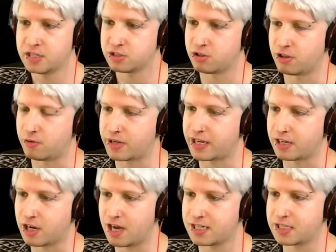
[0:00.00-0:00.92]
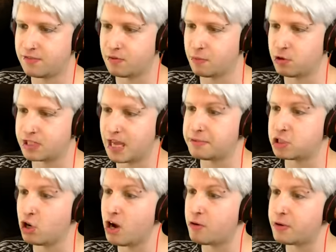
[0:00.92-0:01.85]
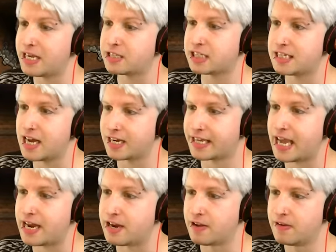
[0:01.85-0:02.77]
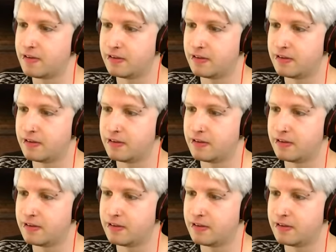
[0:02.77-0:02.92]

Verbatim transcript: So that we can cause even more damage. Oh, he snuck in.